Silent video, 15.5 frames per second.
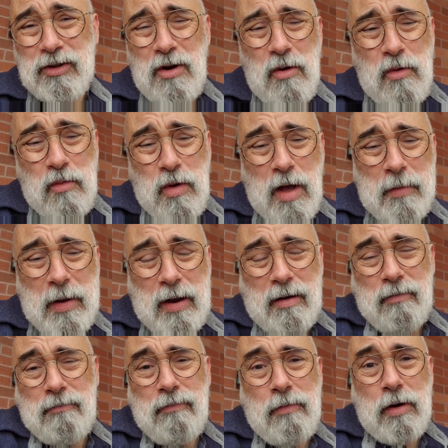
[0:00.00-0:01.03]
So, I
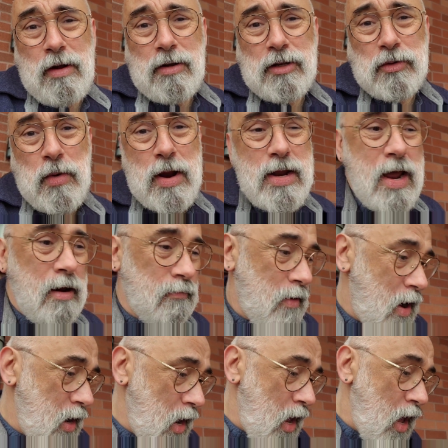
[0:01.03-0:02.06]
mean, what else do I need,
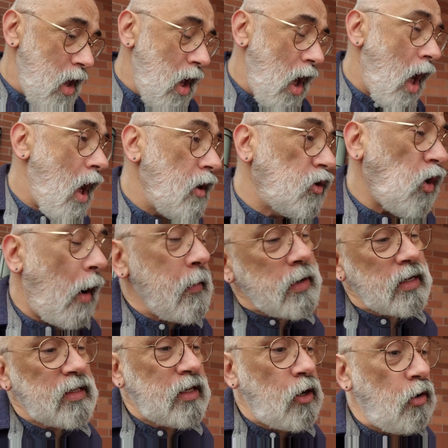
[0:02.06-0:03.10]
right? So I'm going
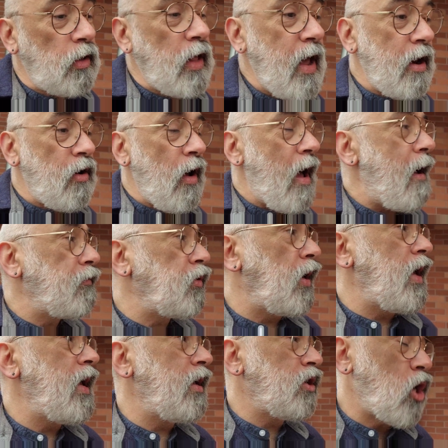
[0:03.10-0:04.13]
to see you later after I
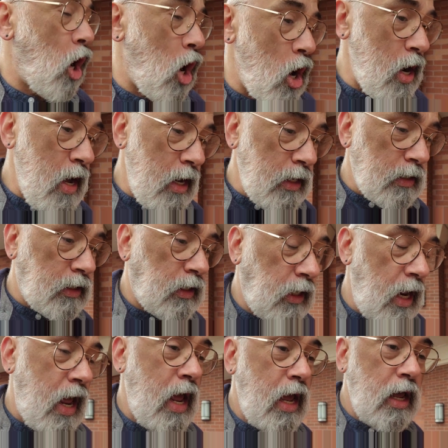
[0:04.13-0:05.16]
hit Target.
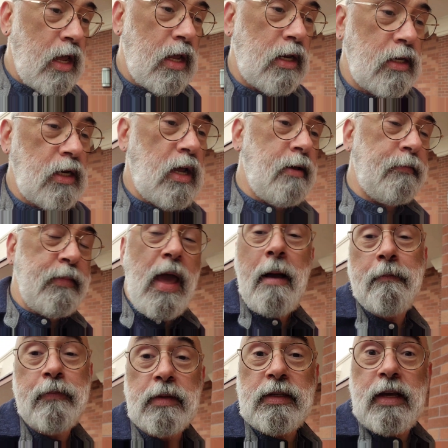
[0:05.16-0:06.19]
And yeah,
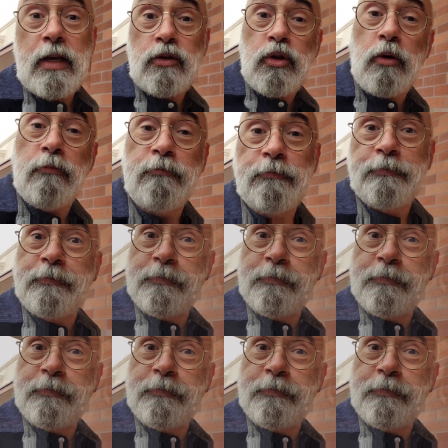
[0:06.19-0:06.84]
see you soon.